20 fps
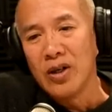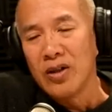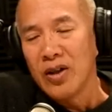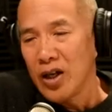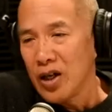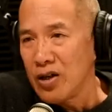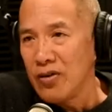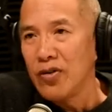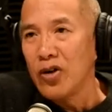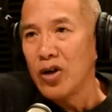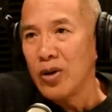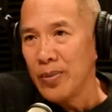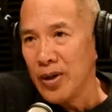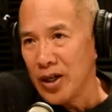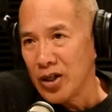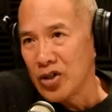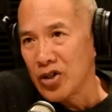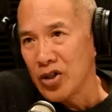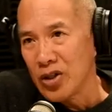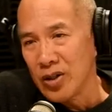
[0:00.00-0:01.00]
Thank you very
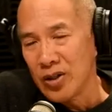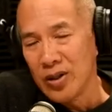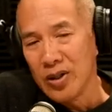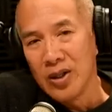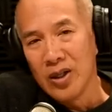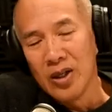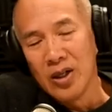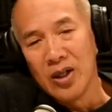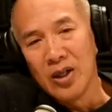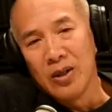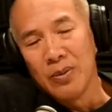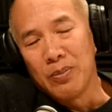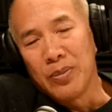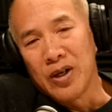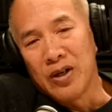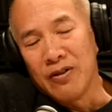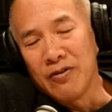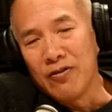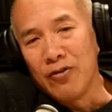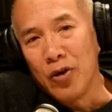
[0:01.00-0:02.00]
much. Mm.
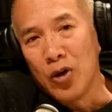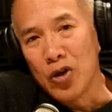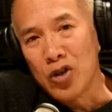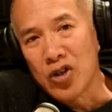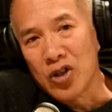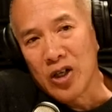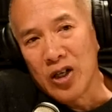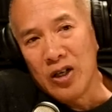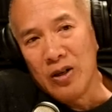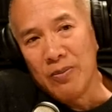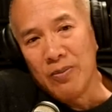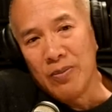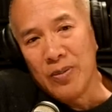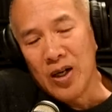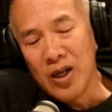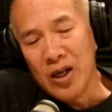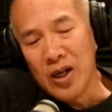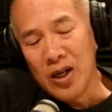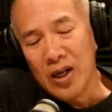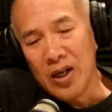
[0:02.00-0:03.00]
But unfortunately,
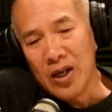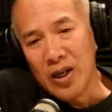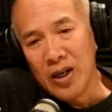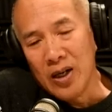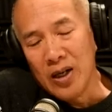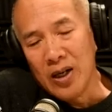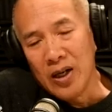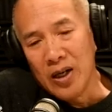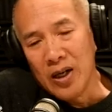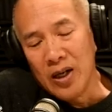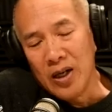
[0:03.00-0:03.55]
uh,